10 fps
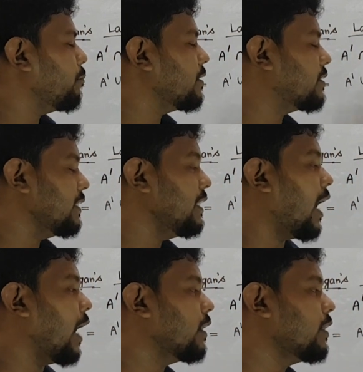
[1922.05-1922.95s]
C,
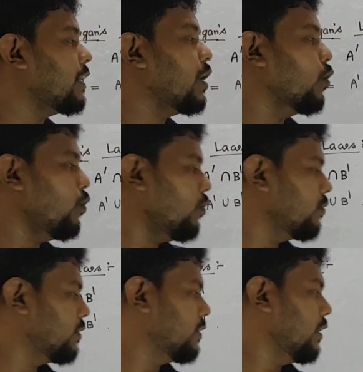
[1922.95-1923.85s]
identity law.
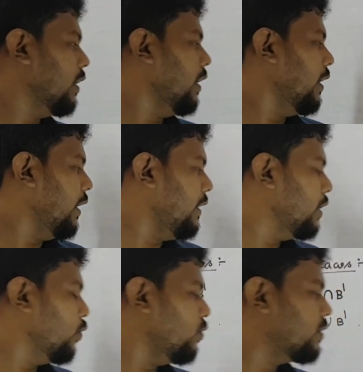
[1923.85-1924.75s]
It
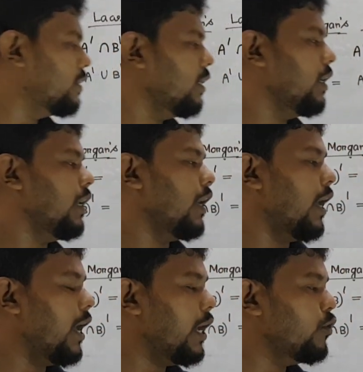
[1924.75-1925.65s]
denotes
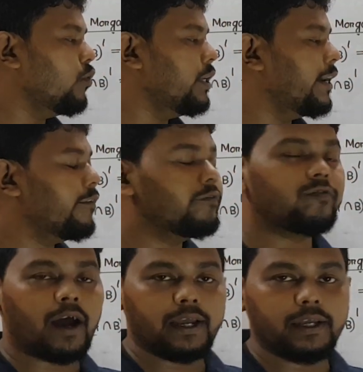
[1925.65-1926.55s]
A union
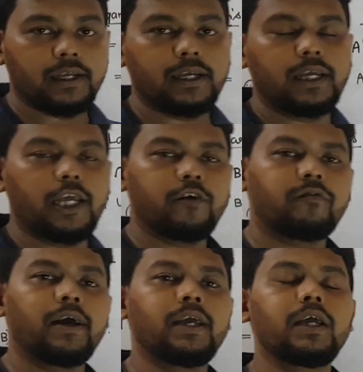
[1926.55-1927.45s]
phi. If
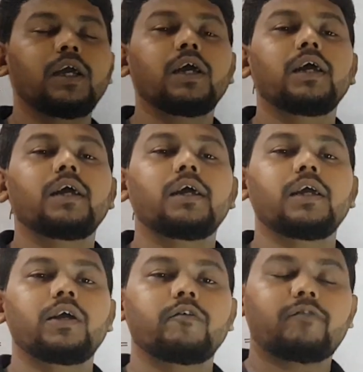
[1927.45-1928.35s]
I
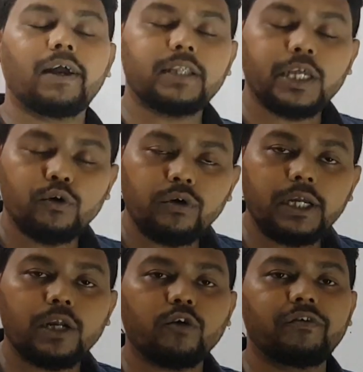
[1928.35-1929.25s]
find the
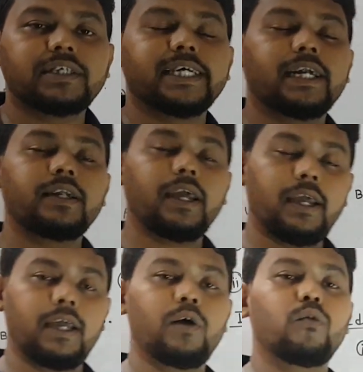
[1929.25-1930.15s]
union of a set
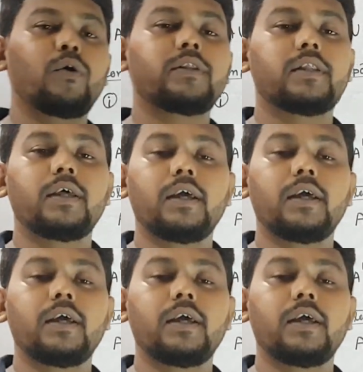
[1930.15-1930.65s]
A with